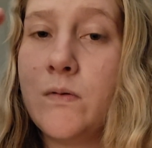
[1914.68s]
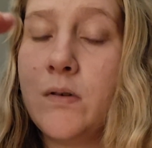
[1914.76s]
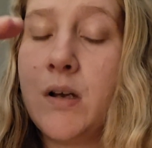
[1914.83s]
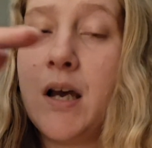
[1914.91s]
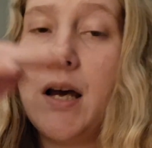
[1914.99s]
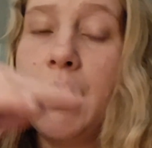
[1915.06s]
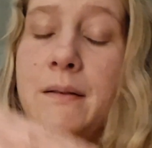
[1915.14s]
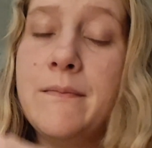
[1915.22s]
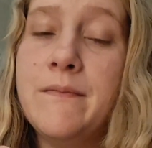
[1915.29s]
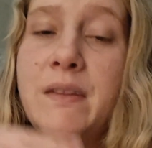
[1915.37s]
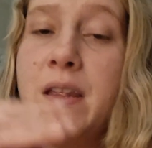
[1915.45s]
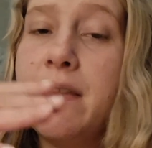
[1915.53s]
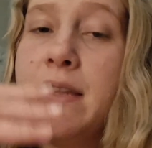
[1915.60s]

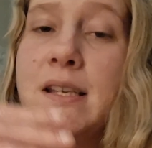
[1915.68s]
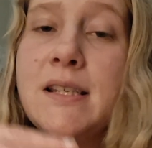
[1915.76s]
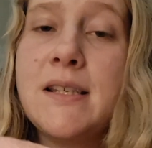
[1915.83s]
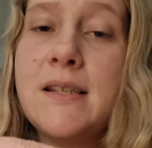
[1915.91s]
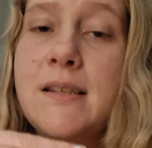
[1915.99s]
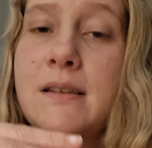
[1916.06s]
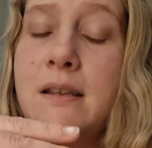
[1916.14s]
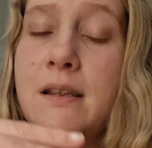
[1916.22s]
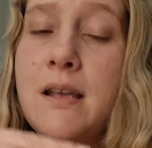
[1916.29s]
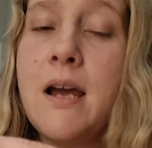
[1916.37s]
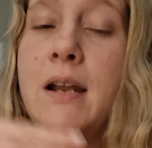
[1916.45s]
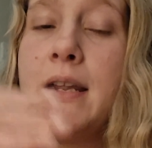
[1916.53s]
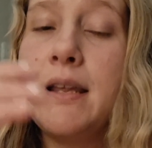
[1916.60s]
that this,
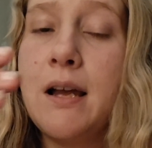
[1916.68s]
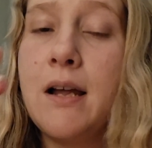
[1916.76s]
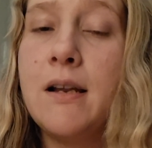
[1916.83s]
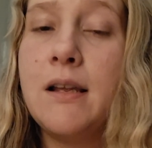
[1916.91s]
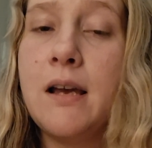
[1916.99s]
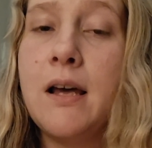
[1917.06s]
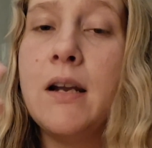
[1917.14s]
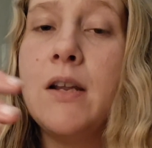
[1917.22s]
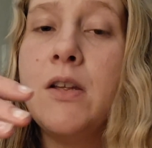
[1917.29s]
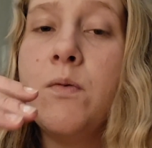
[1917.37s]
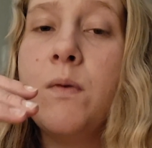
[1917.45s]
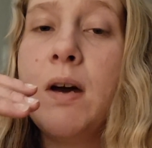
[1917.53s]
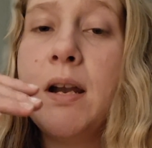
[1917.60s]
yada, yada, yada.
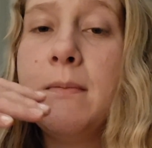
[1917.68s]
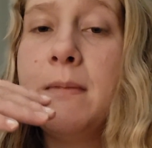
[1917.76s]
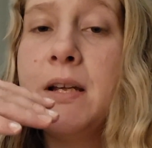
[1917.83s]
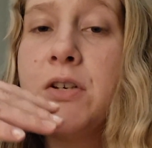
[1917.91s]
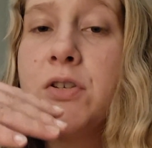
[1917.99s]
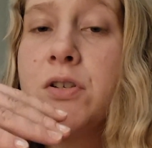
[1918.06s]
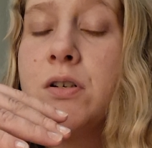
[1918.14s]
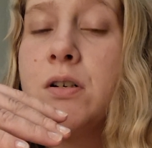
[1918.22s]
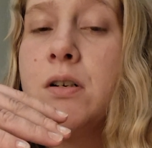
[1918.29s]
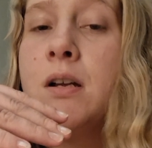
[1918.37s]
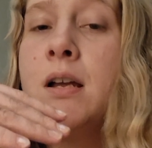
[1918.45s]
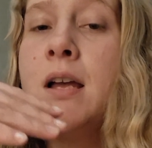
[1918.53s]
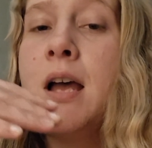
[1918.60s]
You want to make
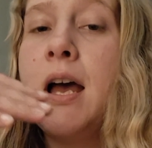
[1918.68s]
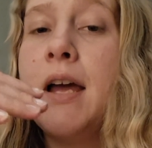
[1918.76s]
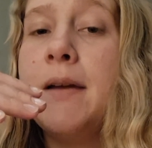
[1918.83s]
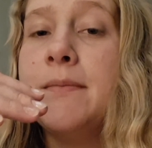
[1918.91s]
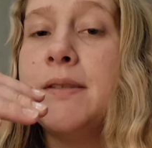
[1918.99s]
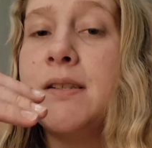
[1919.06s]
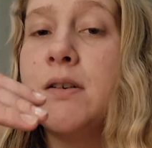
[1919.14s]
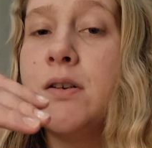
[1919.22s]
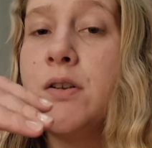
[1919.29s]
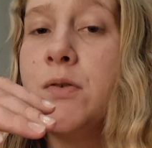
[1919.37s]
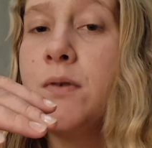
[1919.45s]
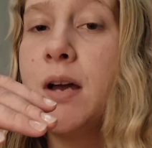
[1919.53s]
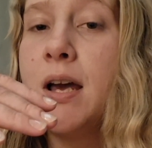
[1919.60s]
sure, I am certain.
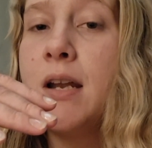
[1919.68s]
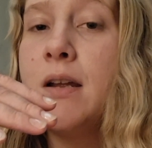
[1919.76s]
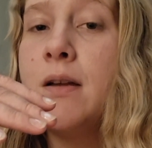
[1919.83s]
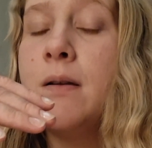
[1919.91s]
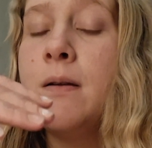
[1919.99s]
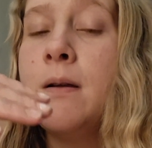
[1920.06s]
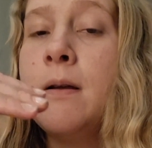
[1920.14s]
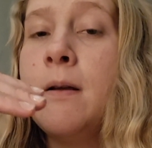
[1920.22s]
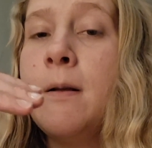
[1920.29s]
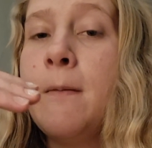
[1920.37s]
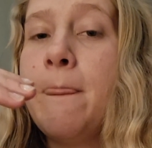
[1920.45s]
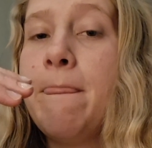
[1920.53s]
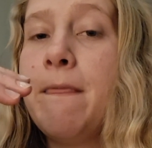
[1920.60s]
You've got to
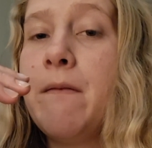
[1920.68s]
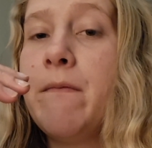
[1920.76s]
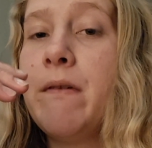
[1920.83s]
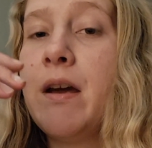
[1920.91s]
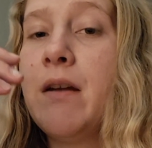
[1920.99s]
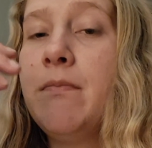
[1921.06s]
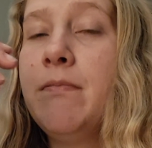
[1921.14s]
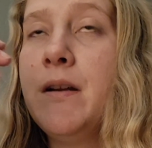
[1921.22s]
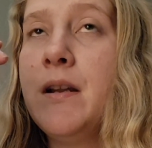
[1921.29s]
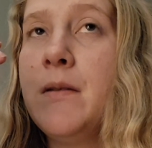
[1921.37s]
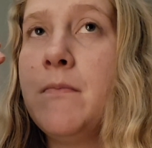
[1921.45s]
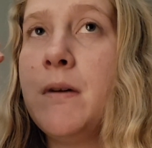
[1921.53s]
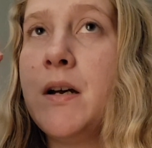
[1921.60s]

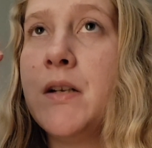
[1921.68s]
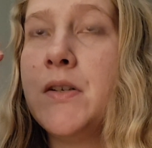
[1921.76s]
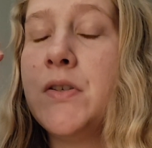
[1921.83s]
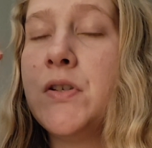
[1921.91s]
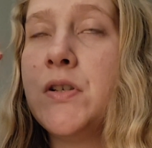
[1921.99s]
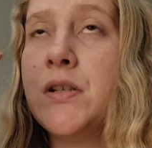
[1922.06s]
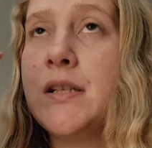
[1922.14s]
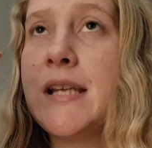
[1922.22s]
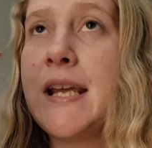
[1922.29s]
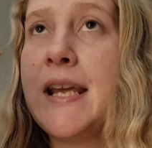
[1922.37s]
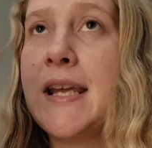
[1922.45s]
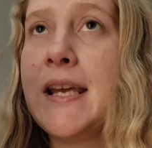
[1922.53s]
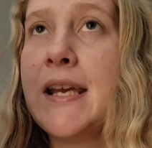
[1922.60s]
pretty much
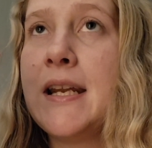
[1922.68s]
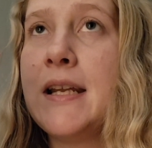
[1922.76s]
take it